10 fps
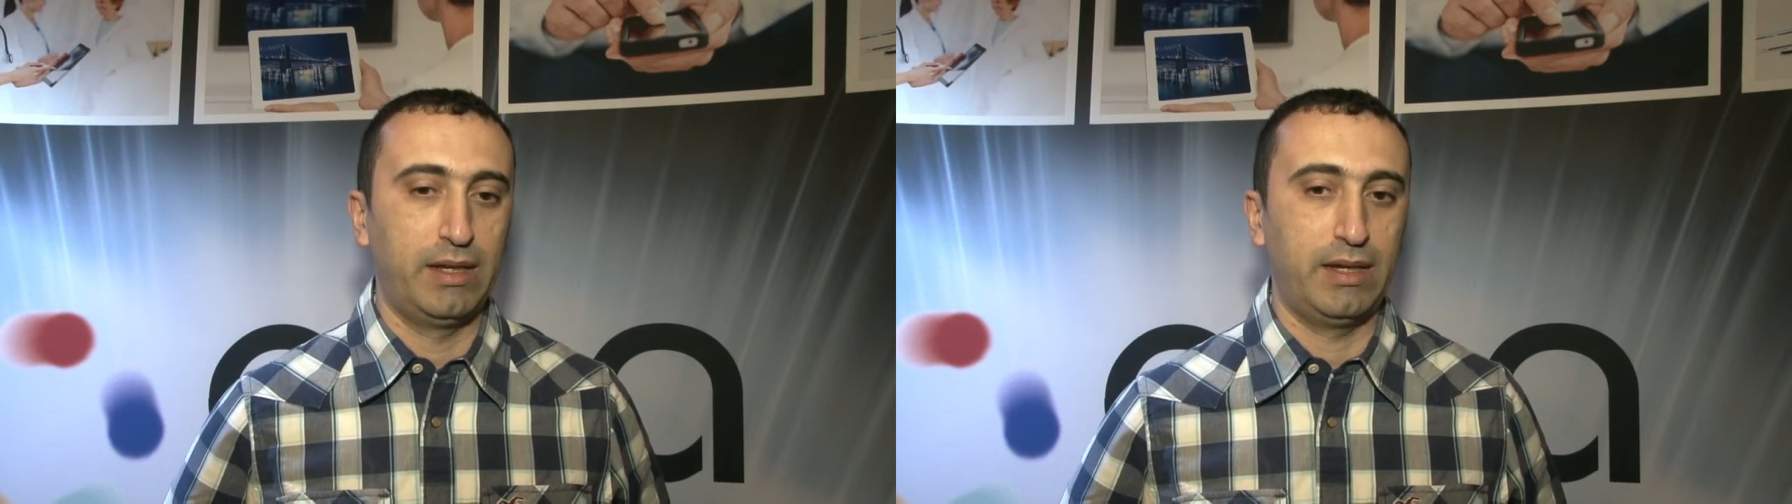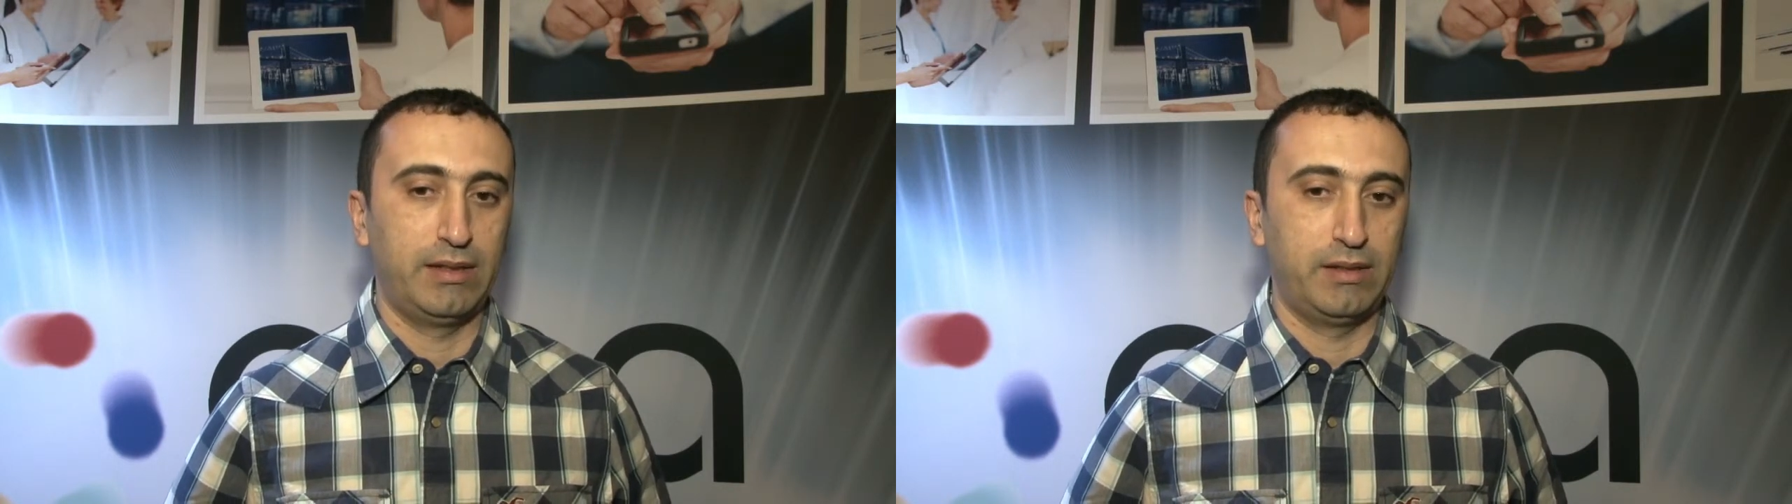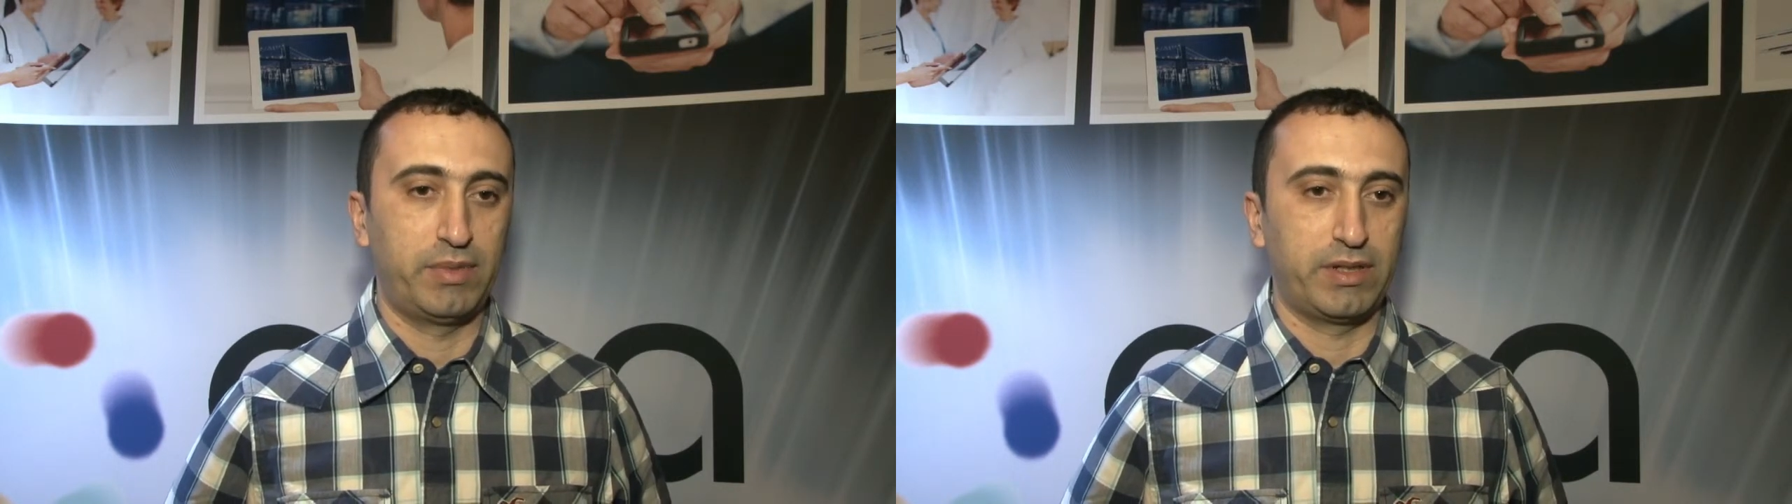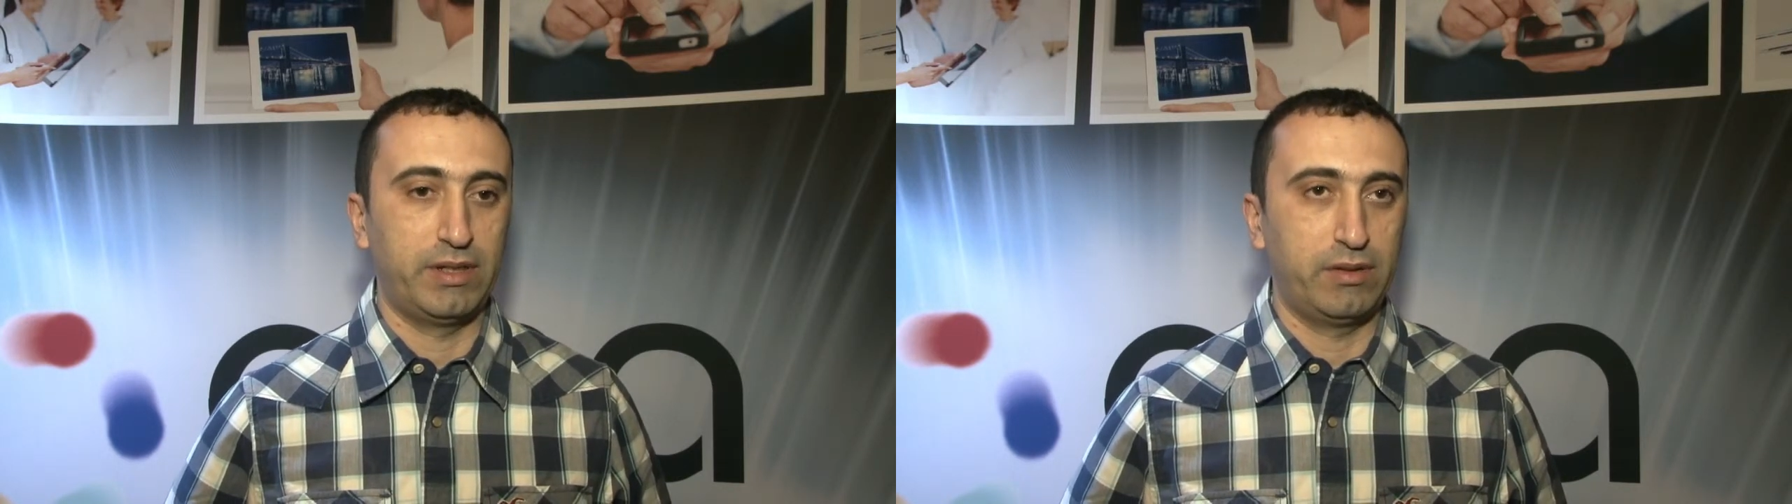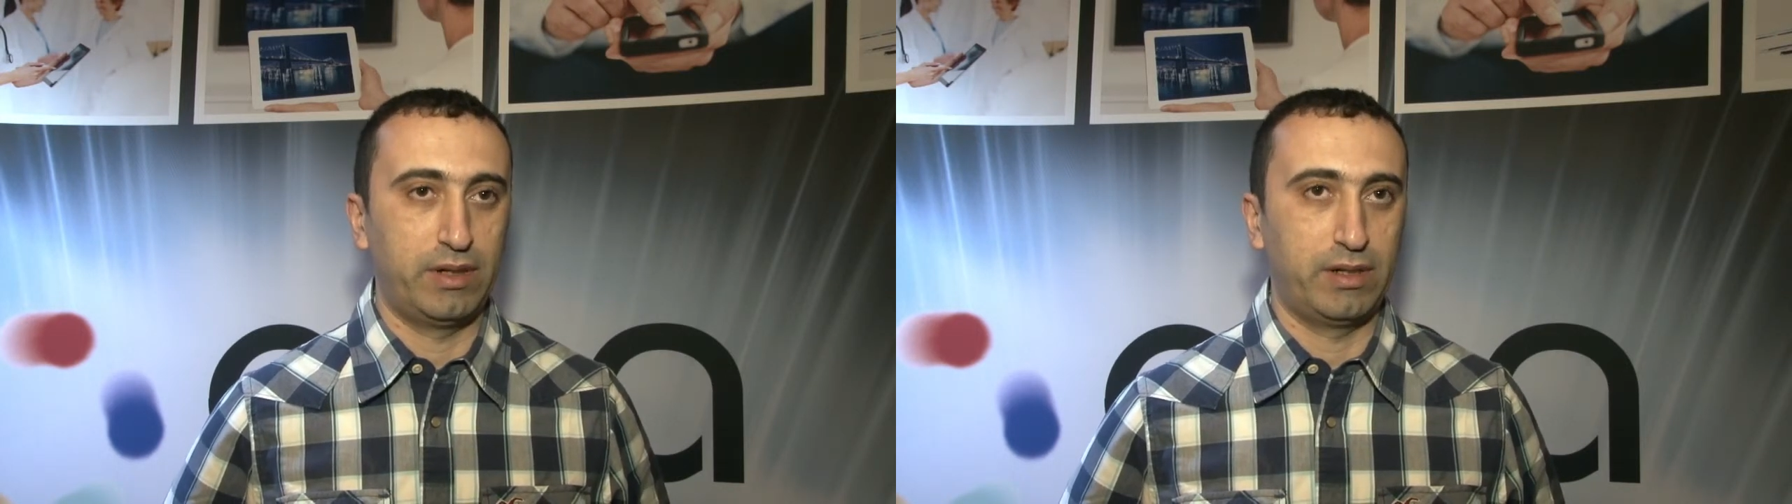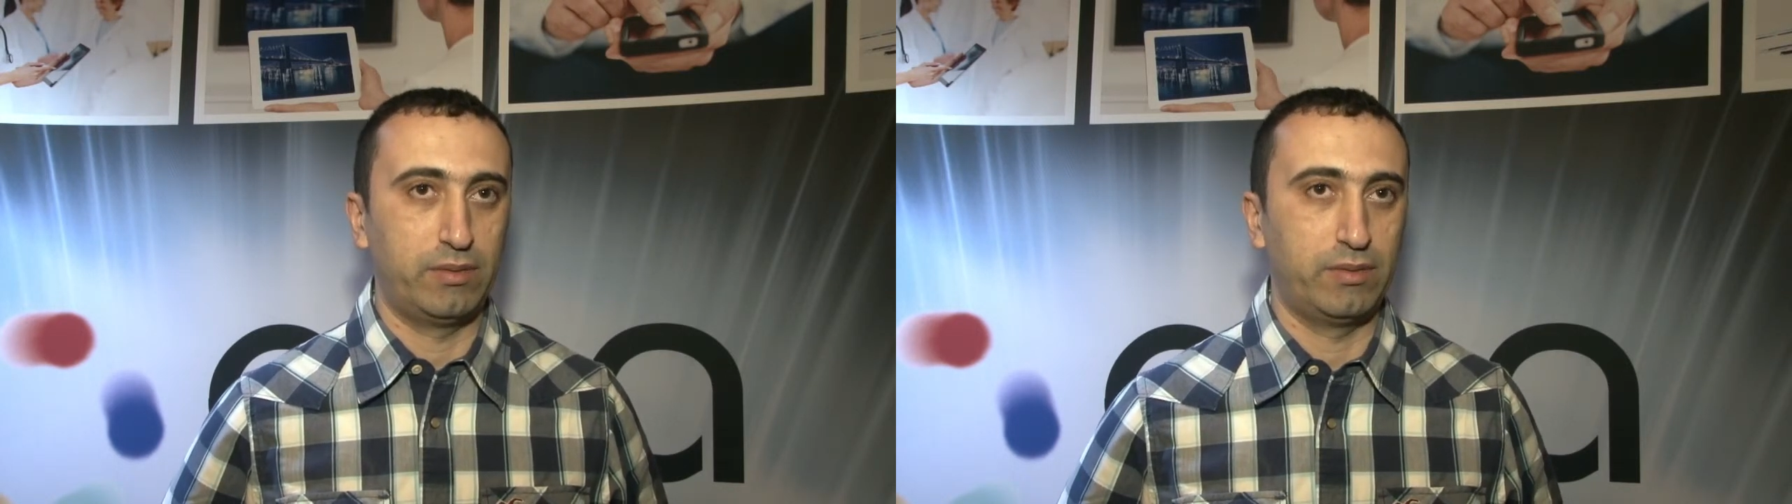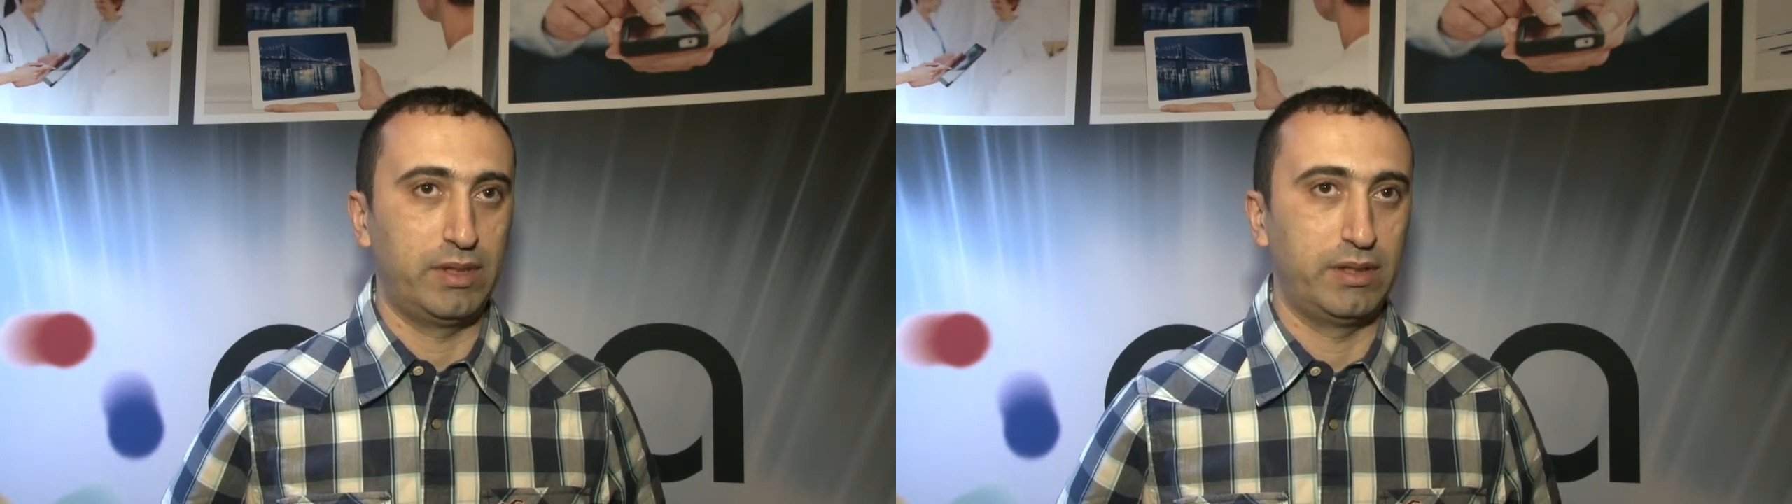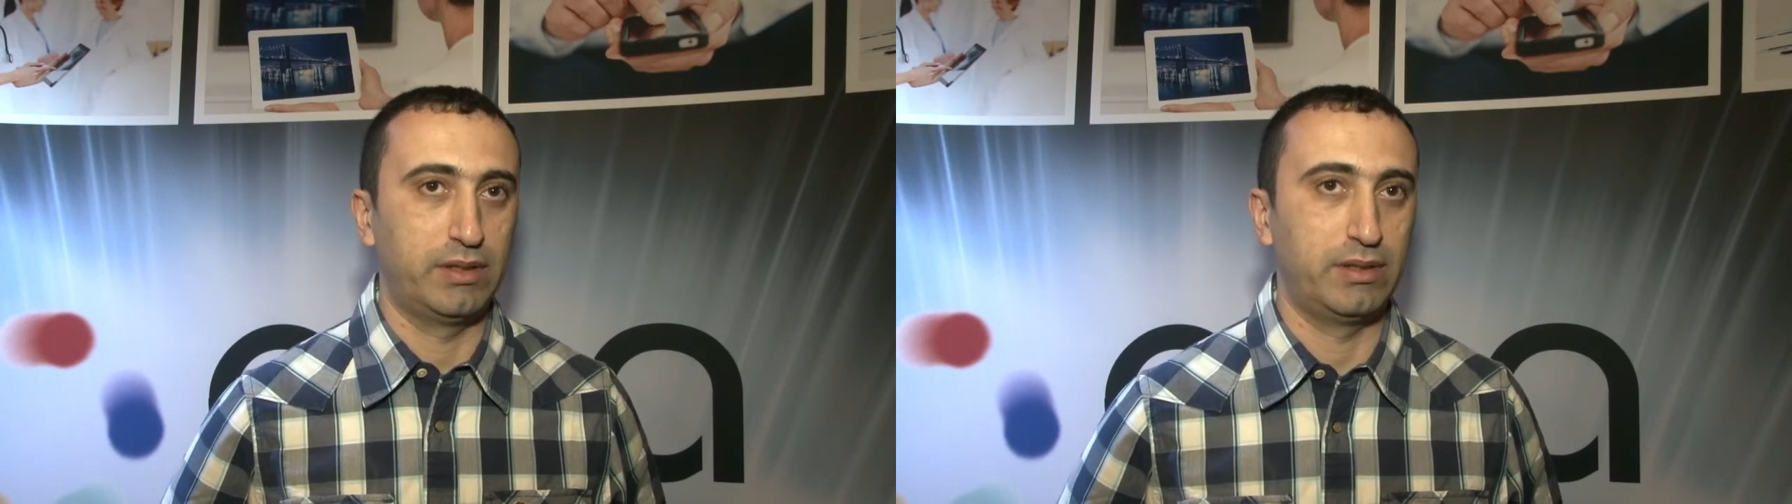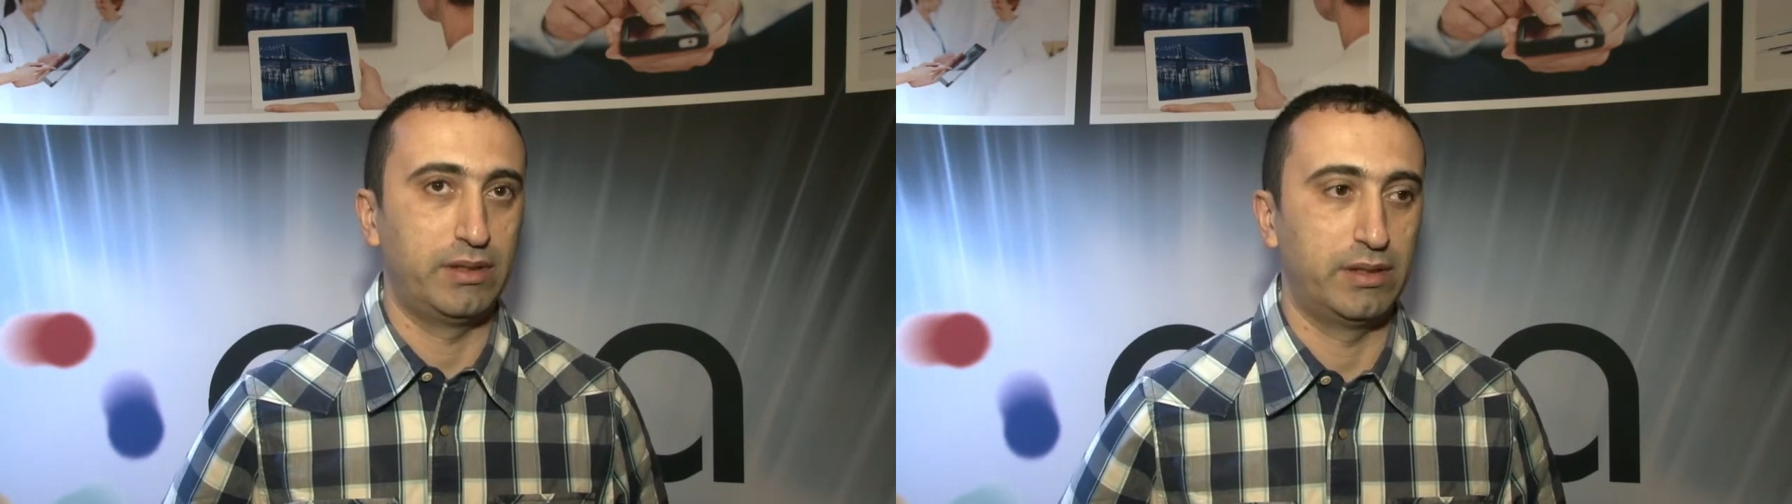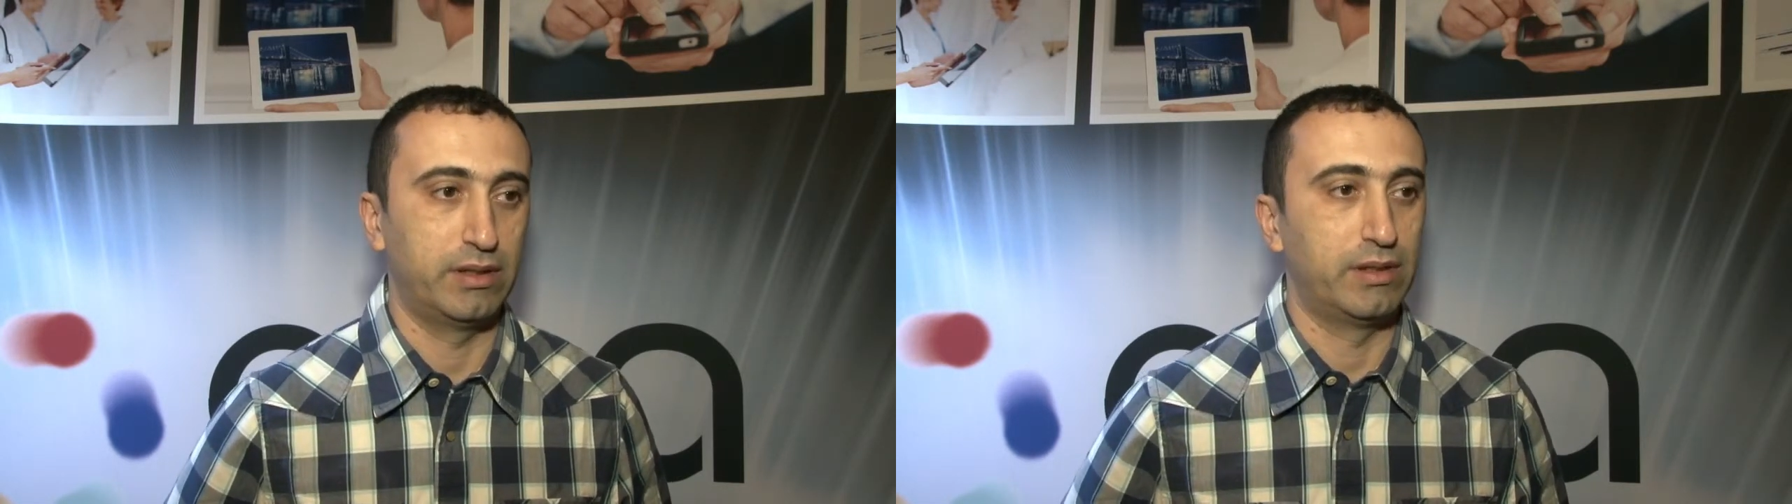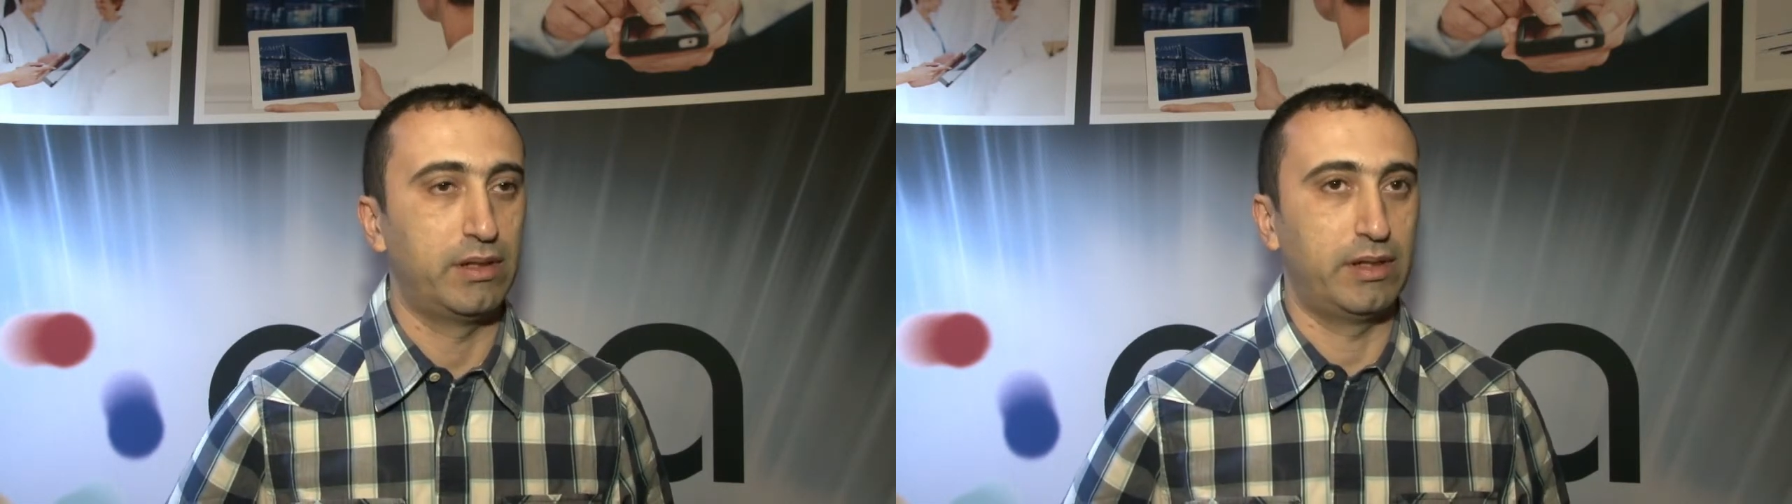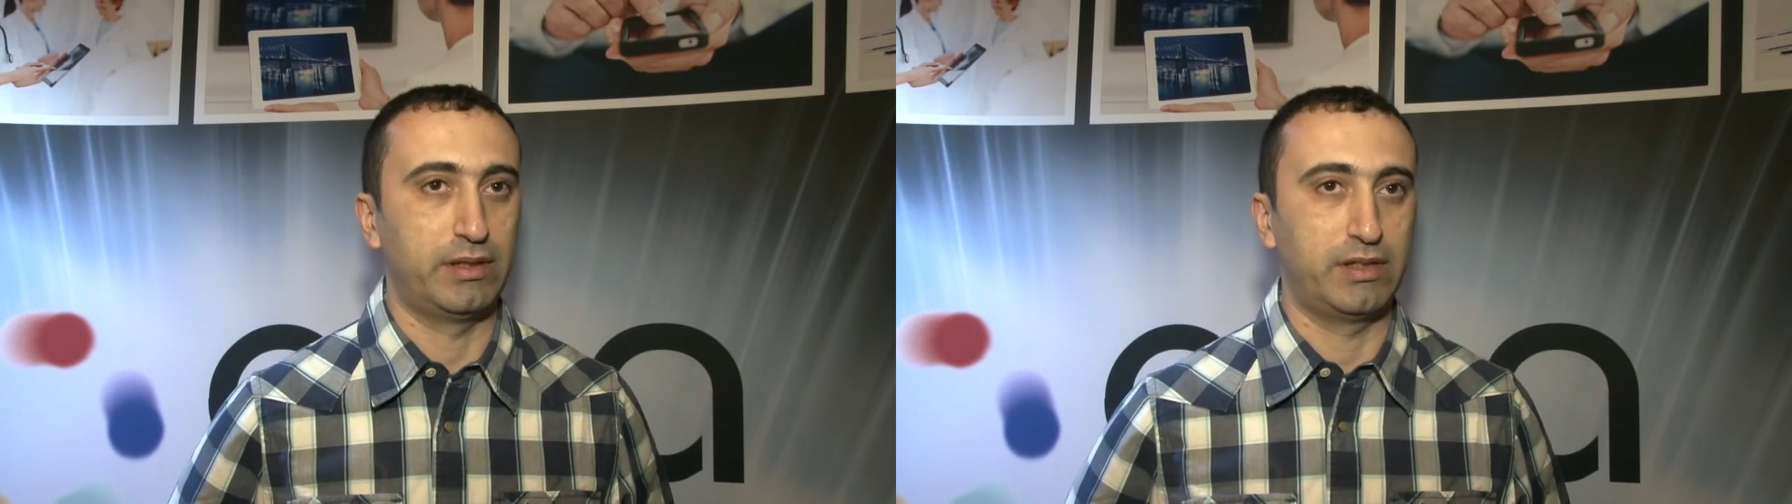And in particular, we in uh, our